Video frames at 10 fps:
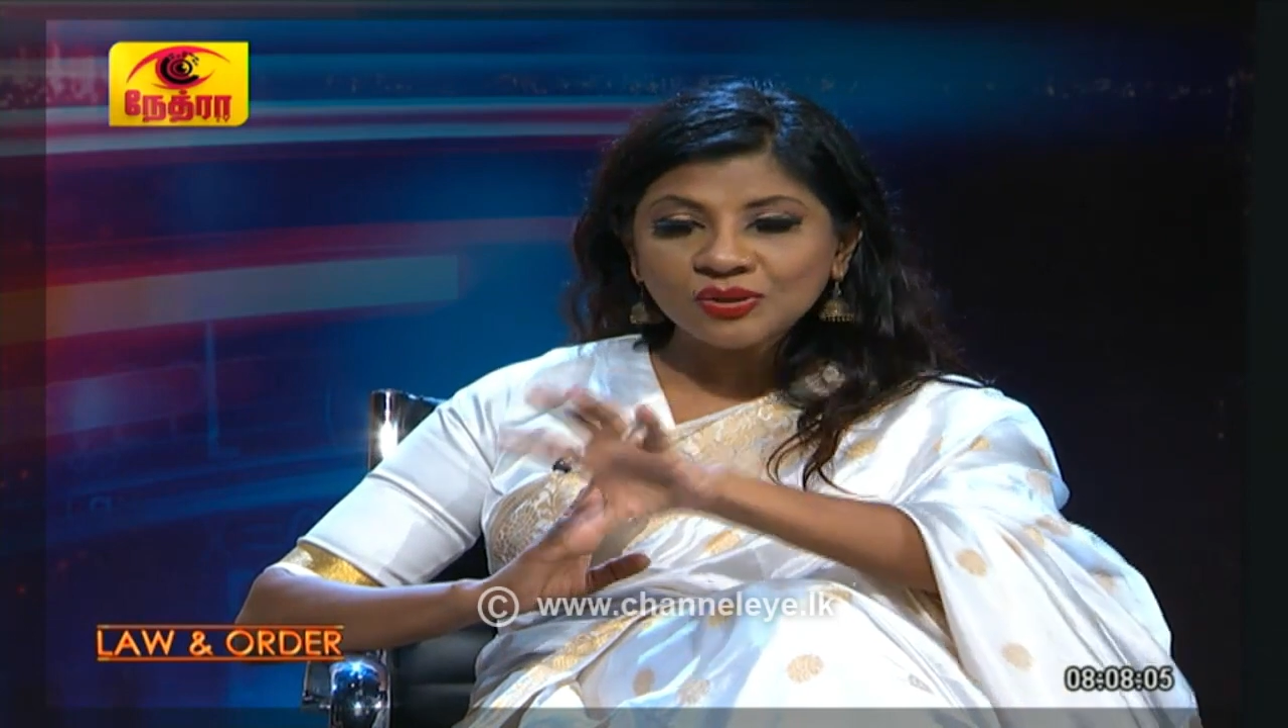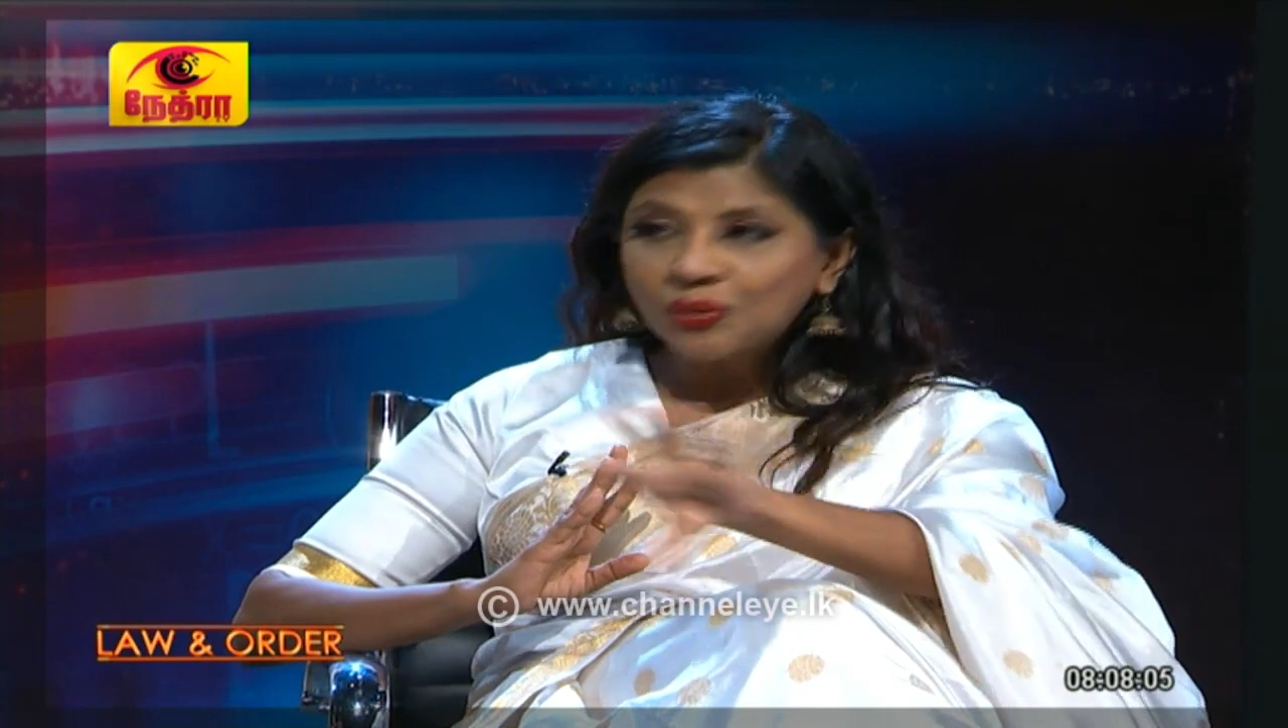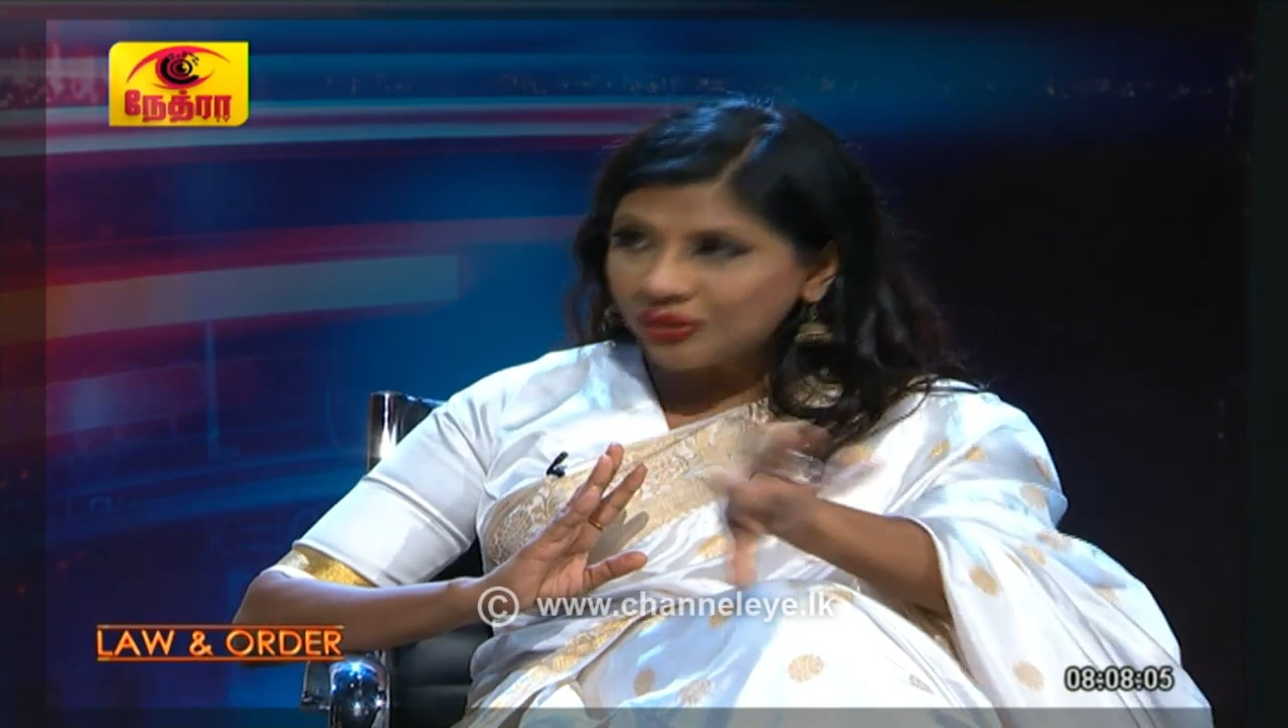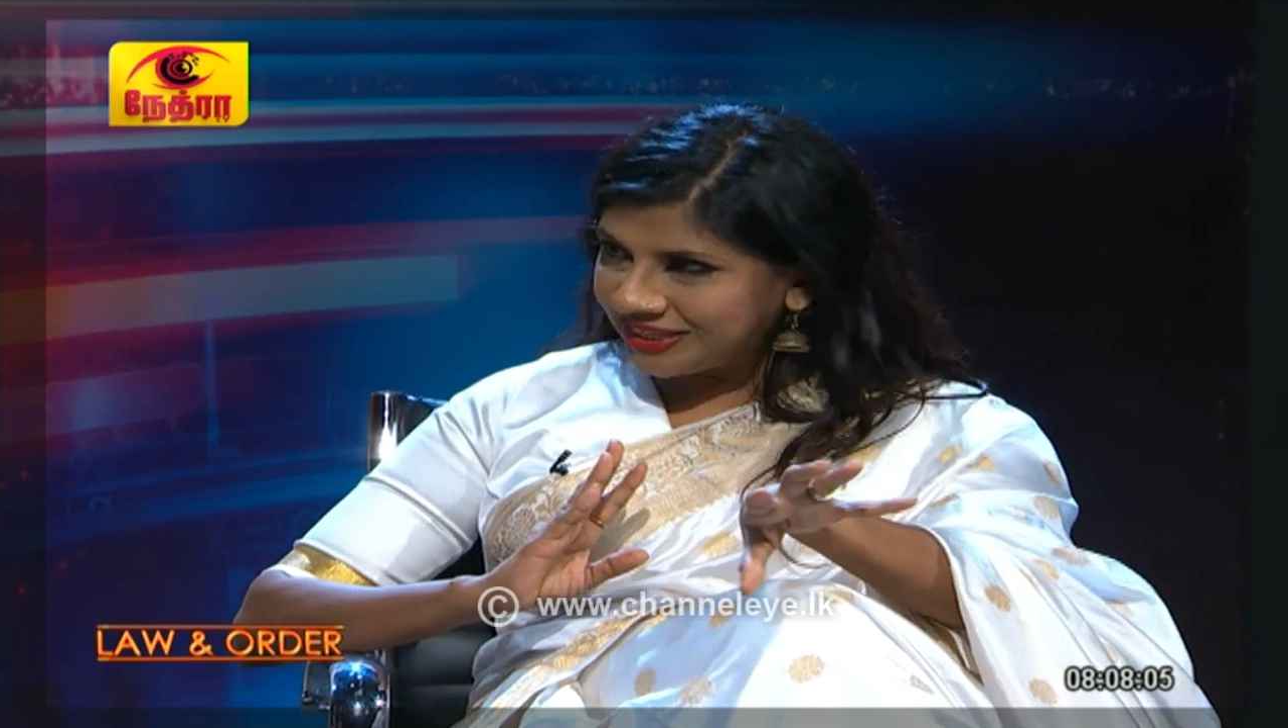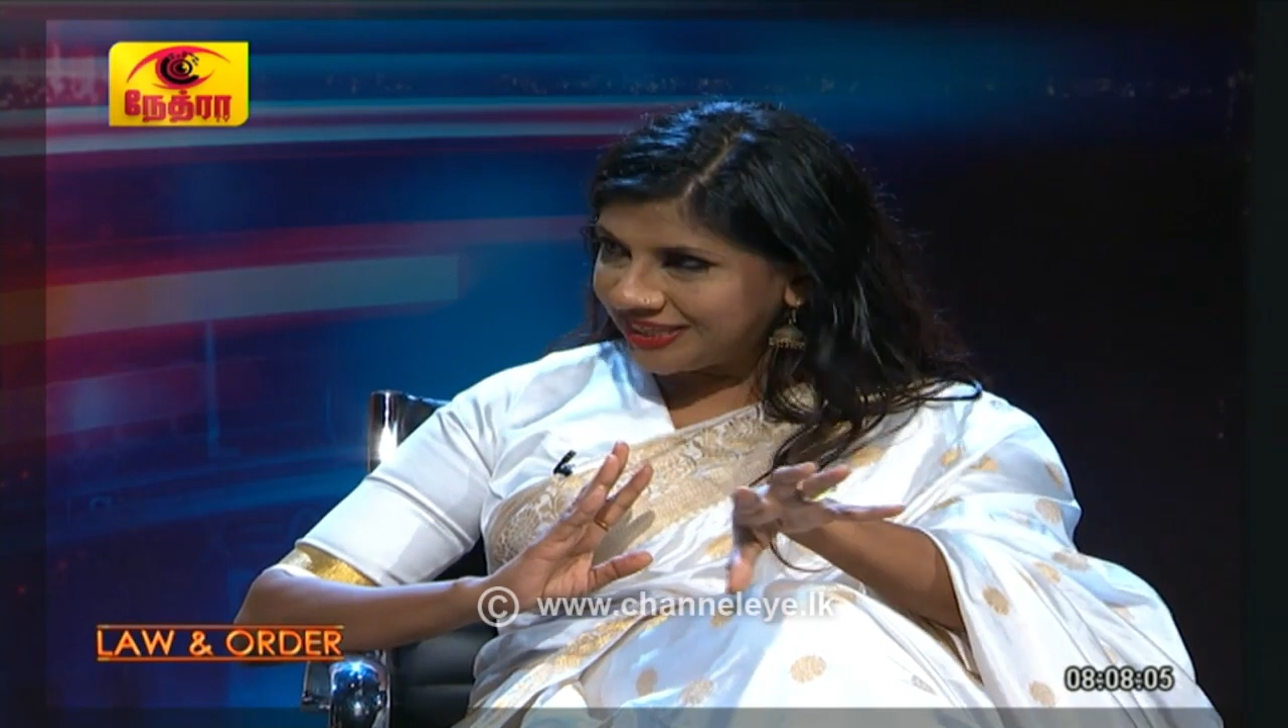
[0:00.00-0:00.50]

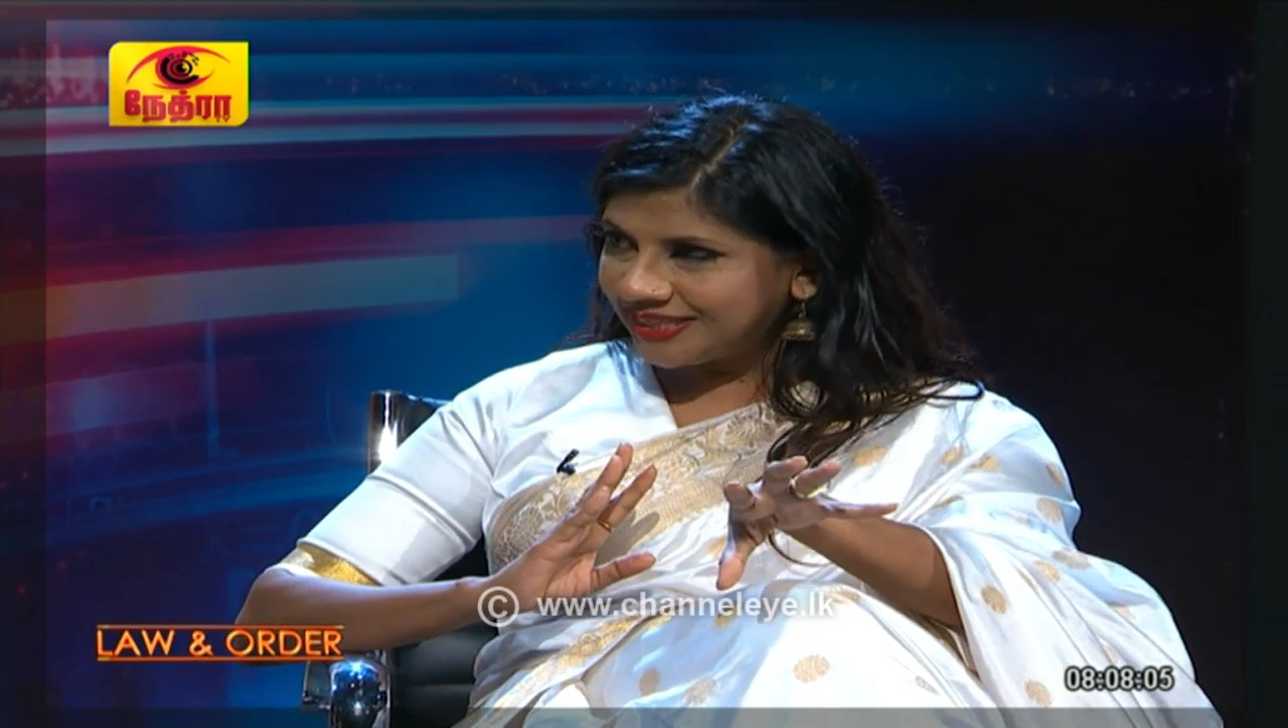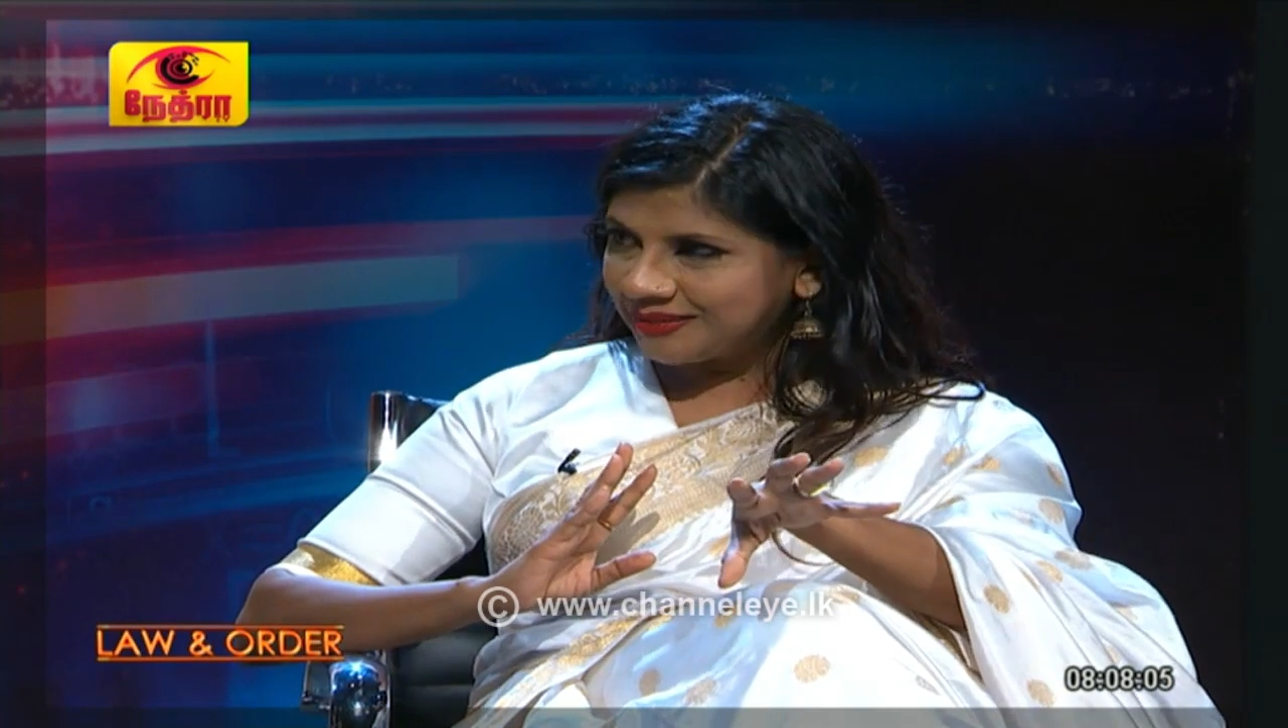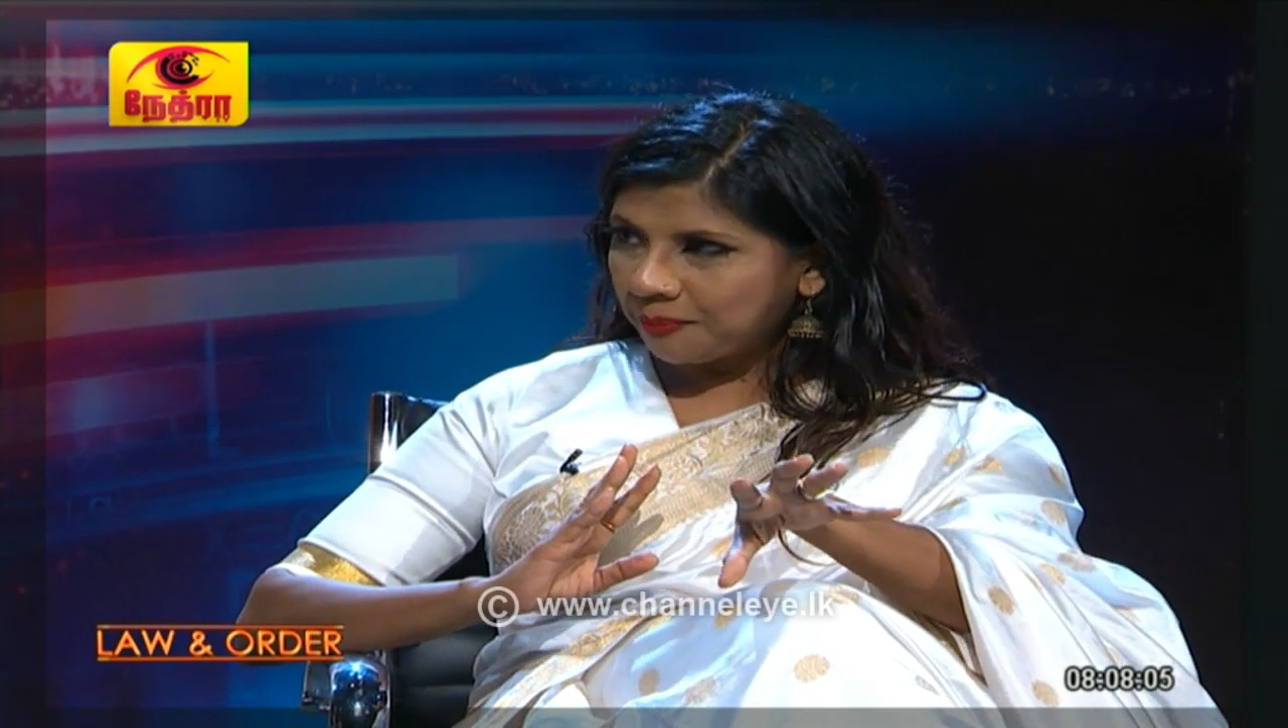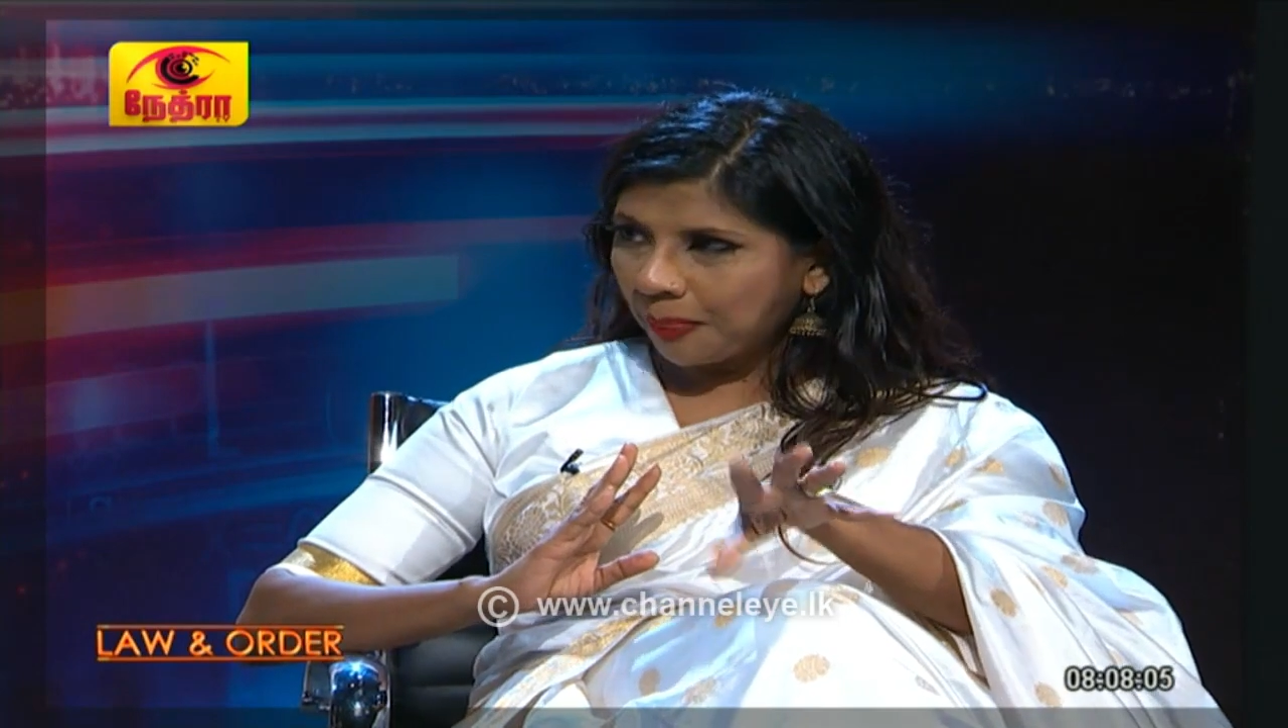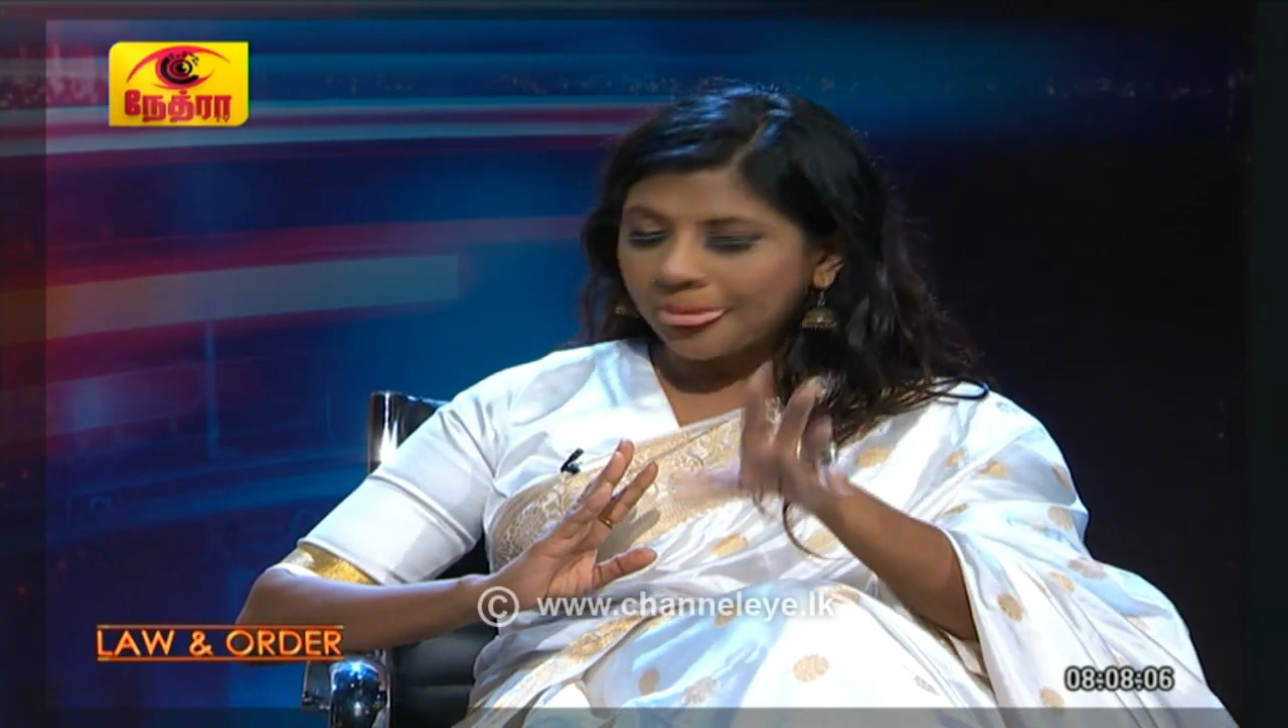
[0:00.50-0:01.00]
goods